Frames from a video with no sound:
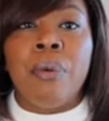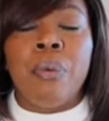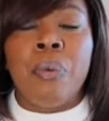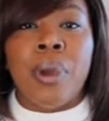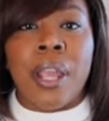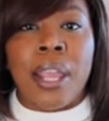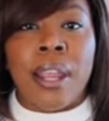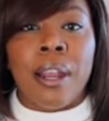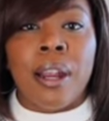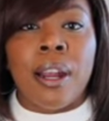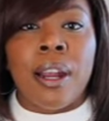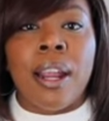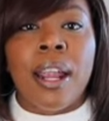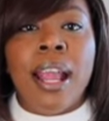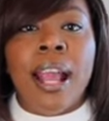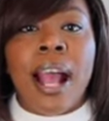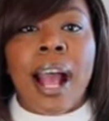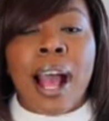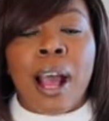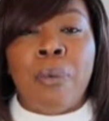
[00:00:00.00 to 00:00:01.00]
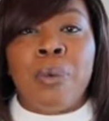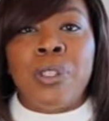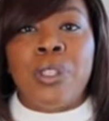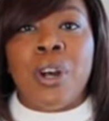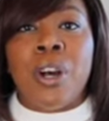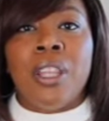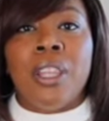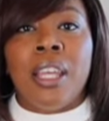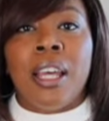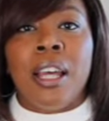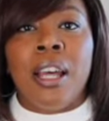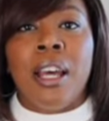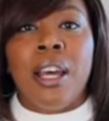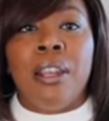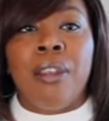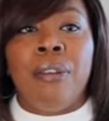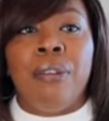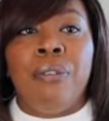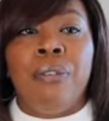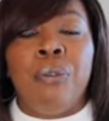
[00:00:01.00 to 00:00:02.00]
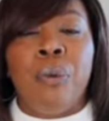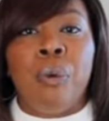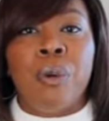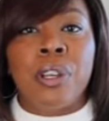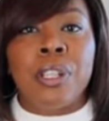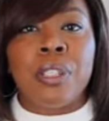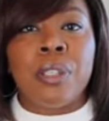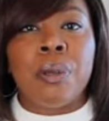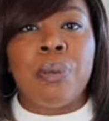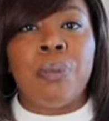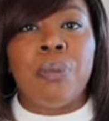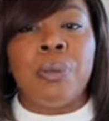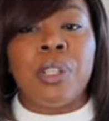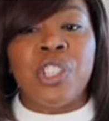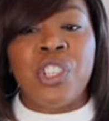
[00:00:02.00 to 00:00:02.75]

where I was on the hunt for some